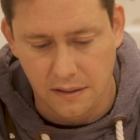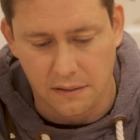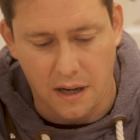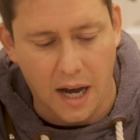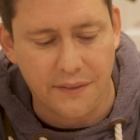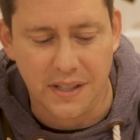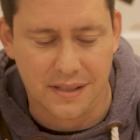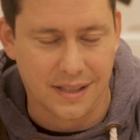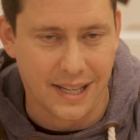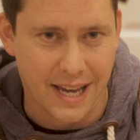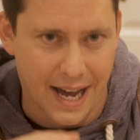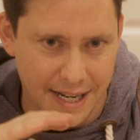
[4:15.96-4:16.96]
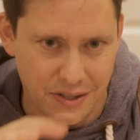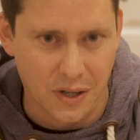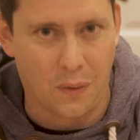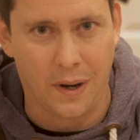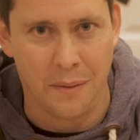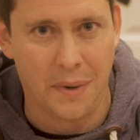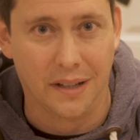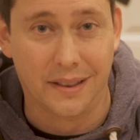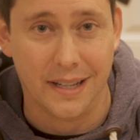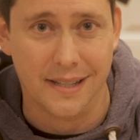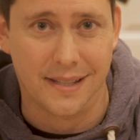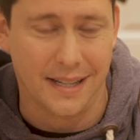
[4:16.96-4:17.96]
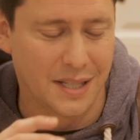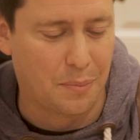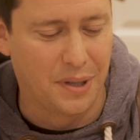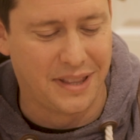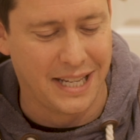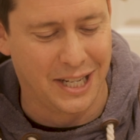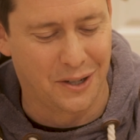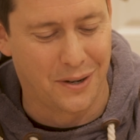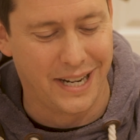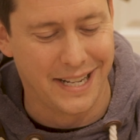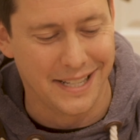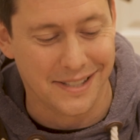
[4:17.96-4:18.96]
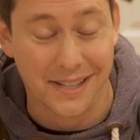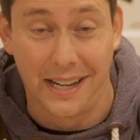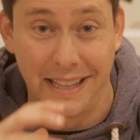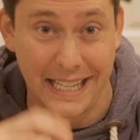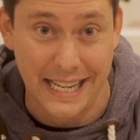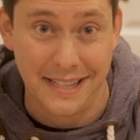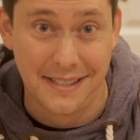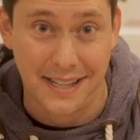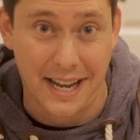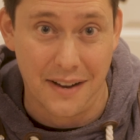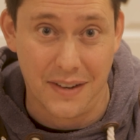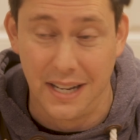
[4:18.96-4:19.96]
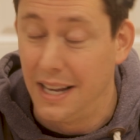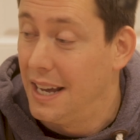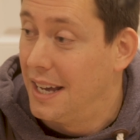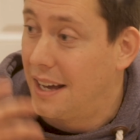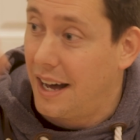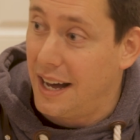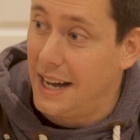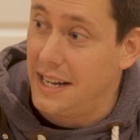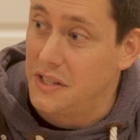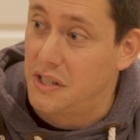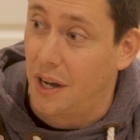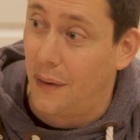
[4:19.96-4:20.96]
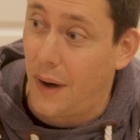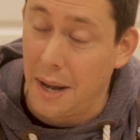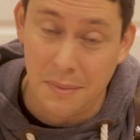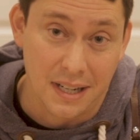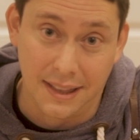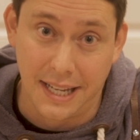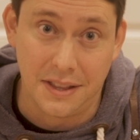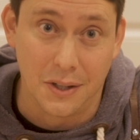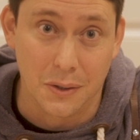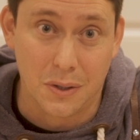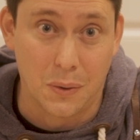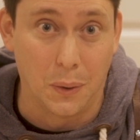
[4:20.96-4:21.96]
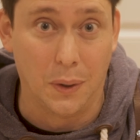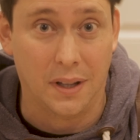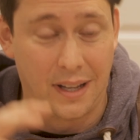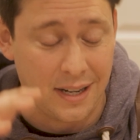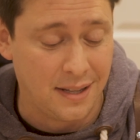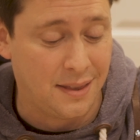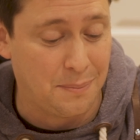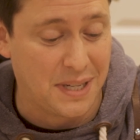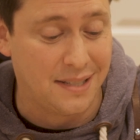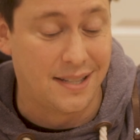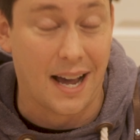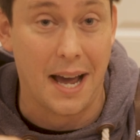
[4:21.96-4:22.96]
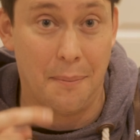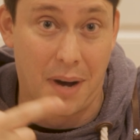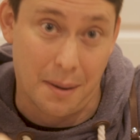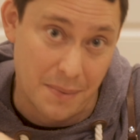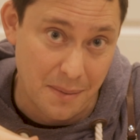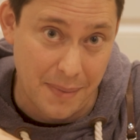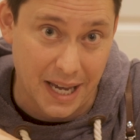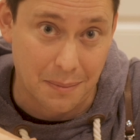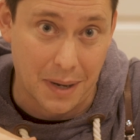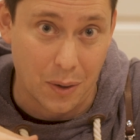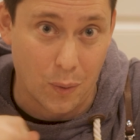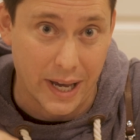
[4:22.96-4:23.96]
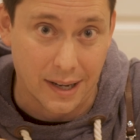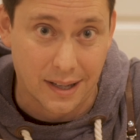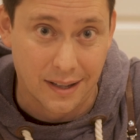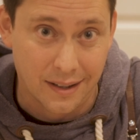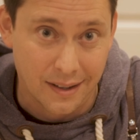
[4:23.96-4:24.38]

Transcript: Obviously, I don't want to melt this as I put the ingredients on the inside of it, uh, so I'm going to let those cool, and in the meantime, I'm going to make my wick.